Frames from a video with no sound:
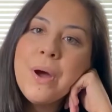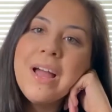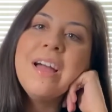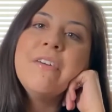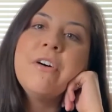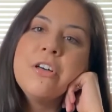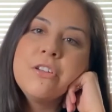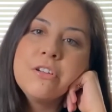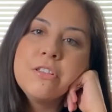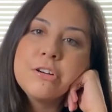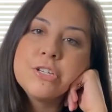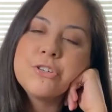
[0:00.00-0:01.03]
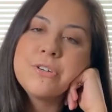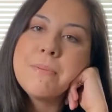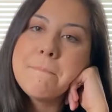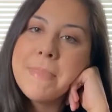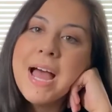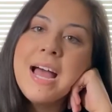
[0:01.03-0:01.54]
I have other luxury
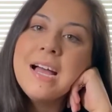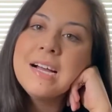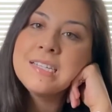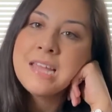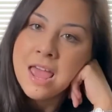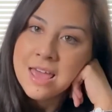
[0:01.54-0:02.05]
bags